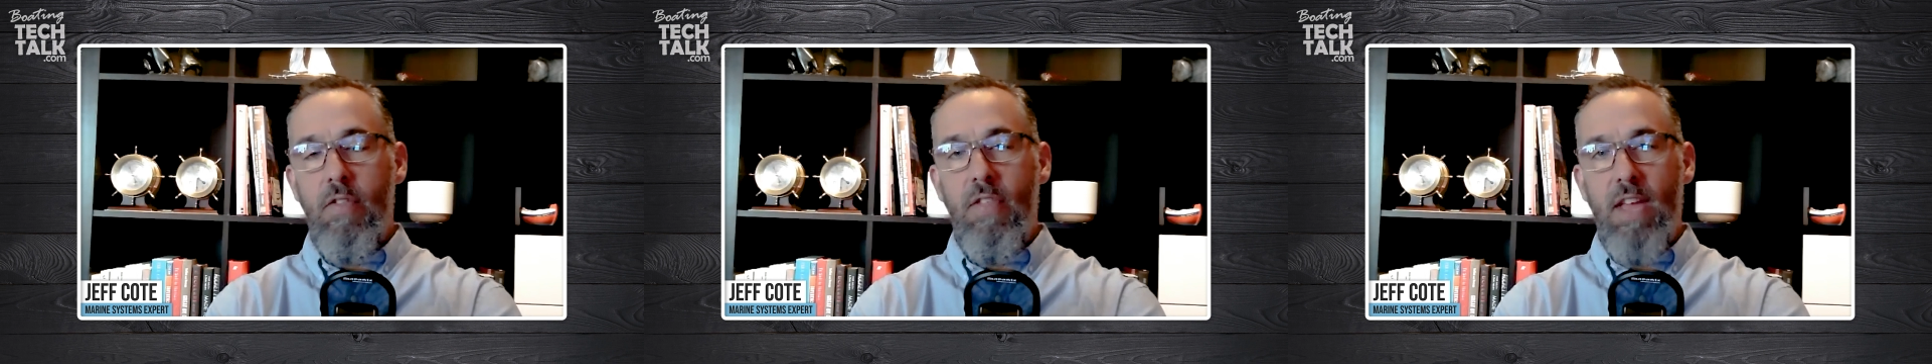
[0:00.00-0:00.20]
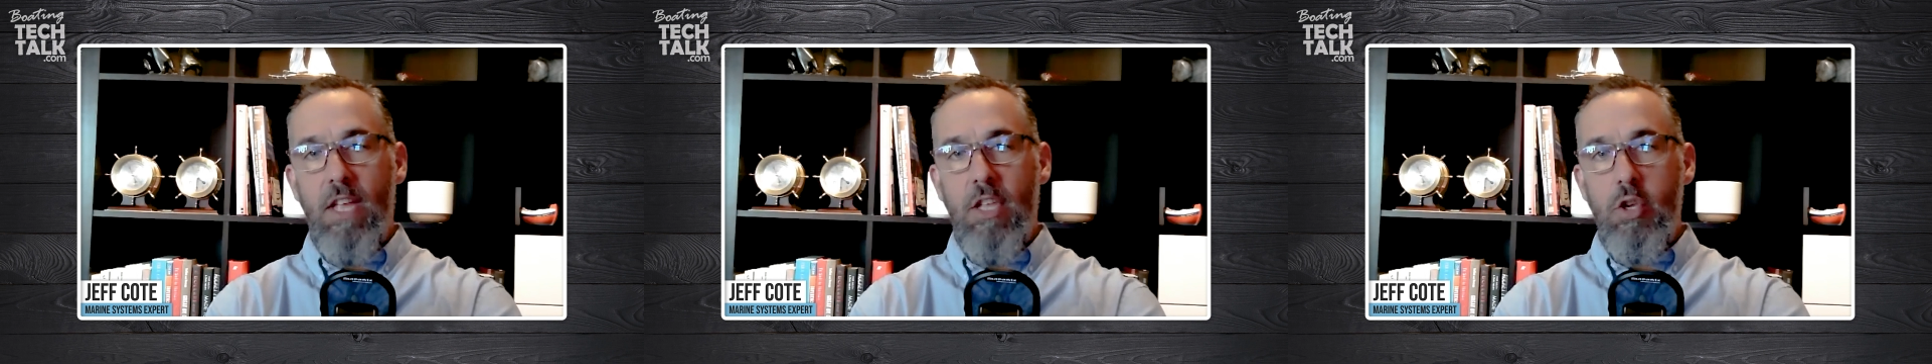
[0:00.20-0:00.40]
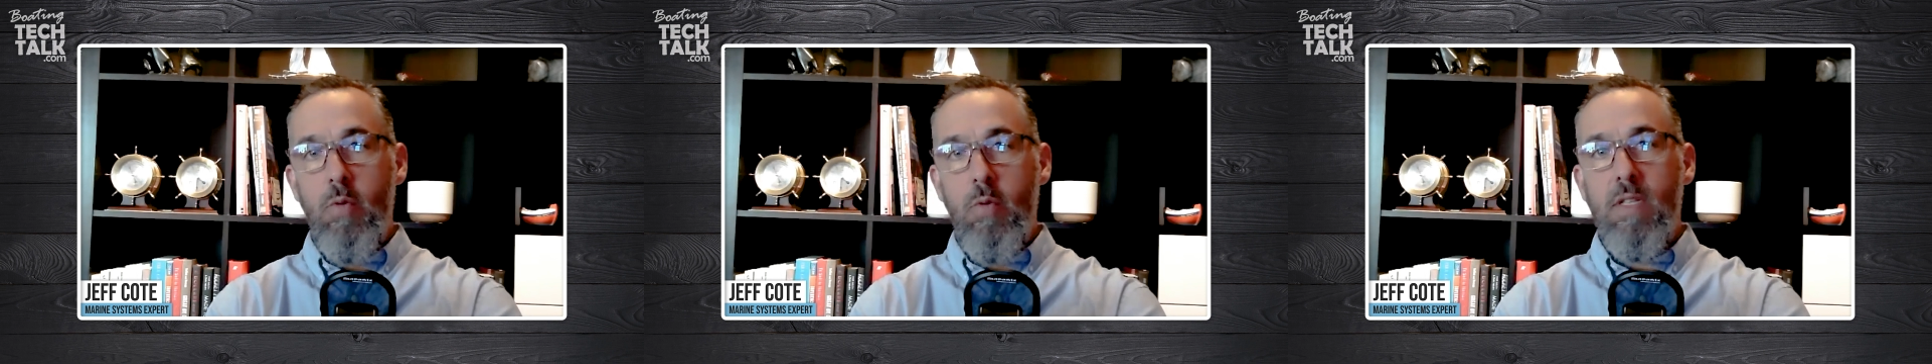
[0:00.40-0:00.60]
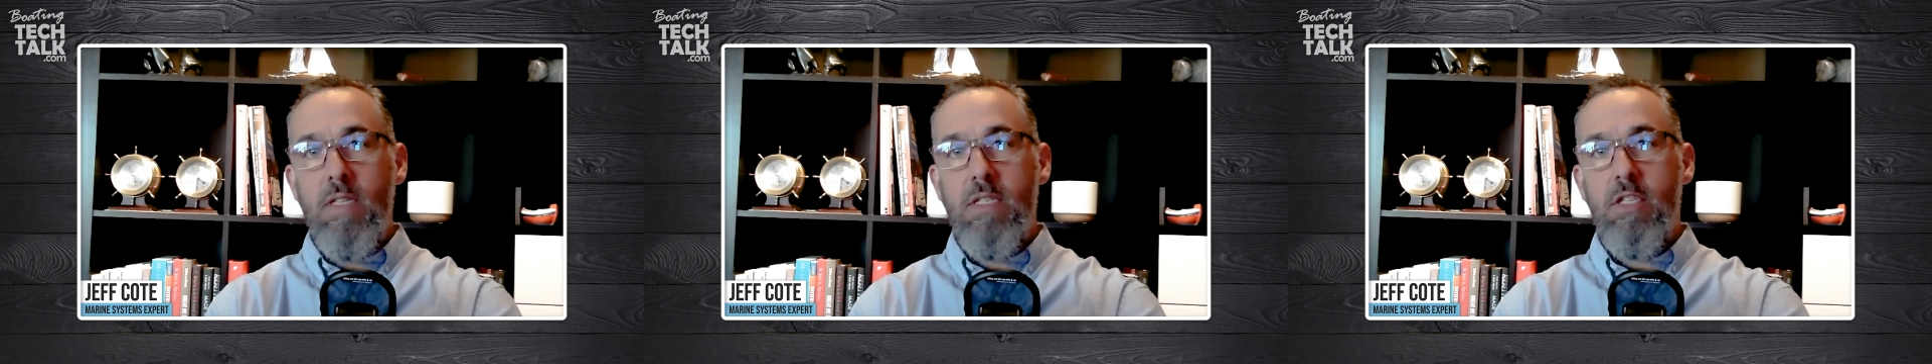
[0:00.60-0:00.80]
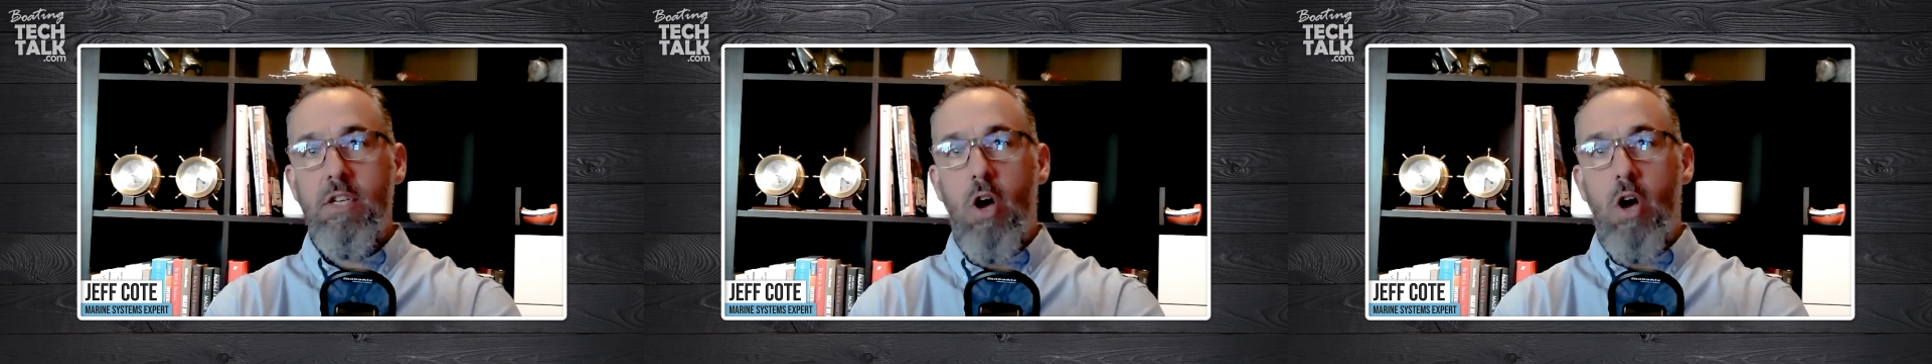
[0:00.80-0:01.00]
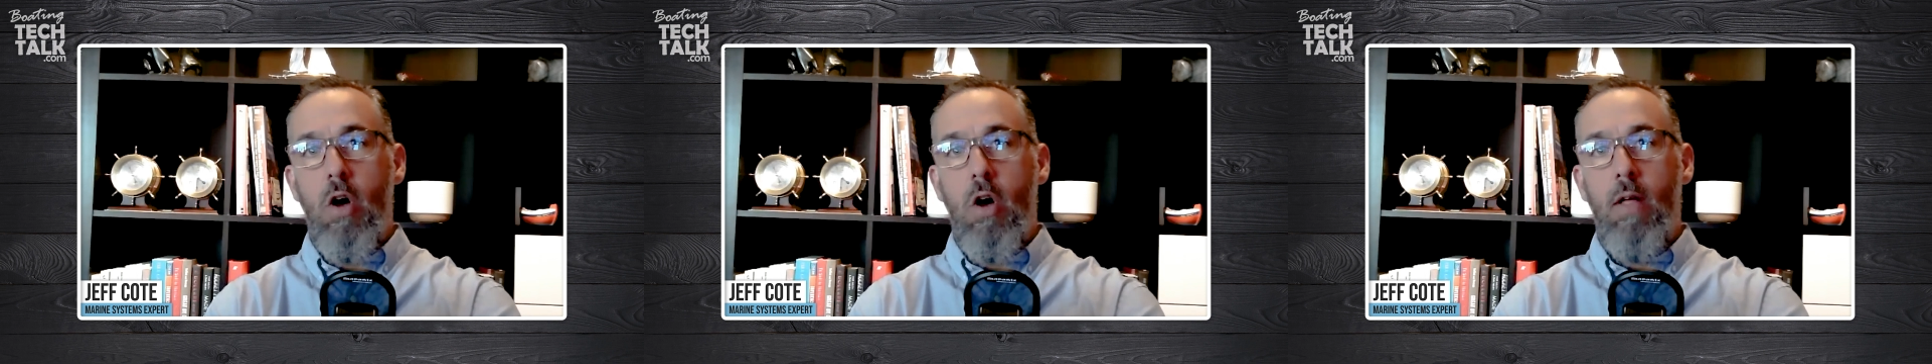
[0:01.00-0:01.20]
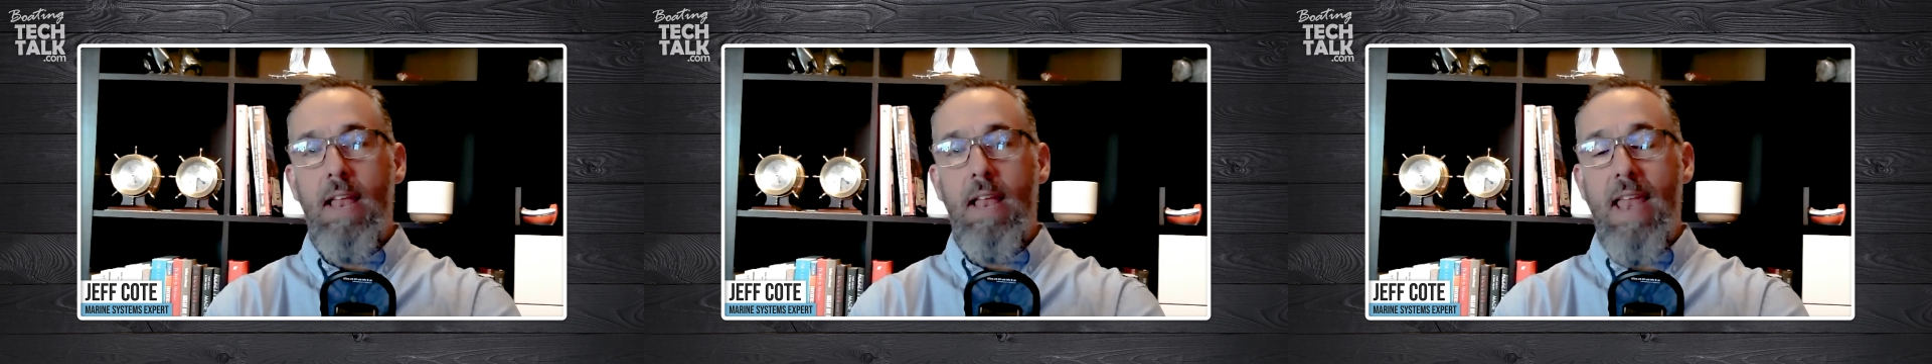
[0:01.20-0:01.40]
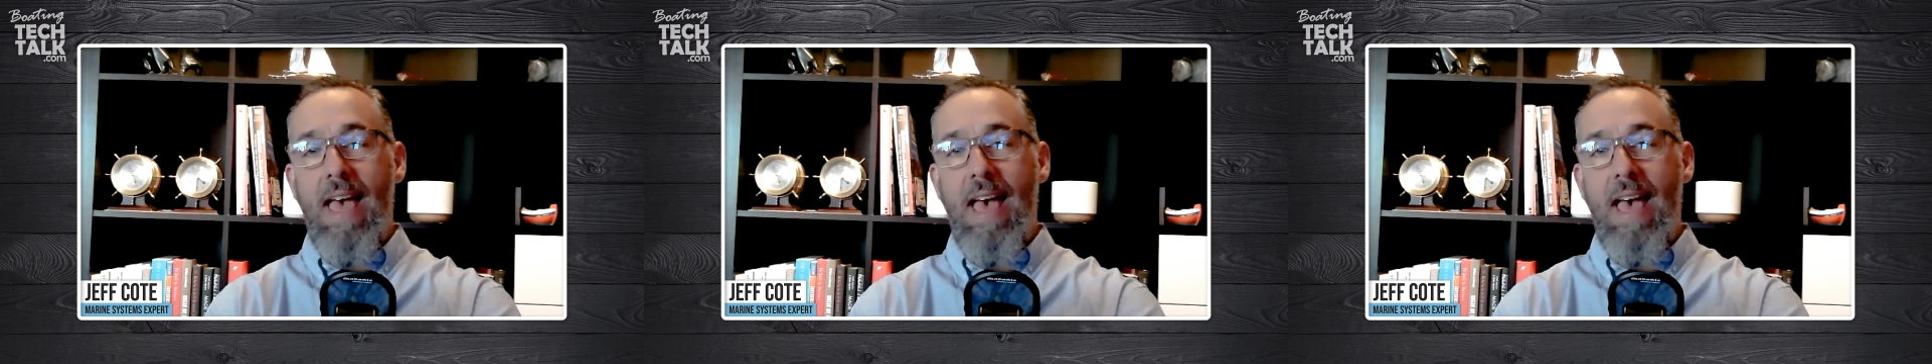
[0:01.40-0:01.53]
that you install and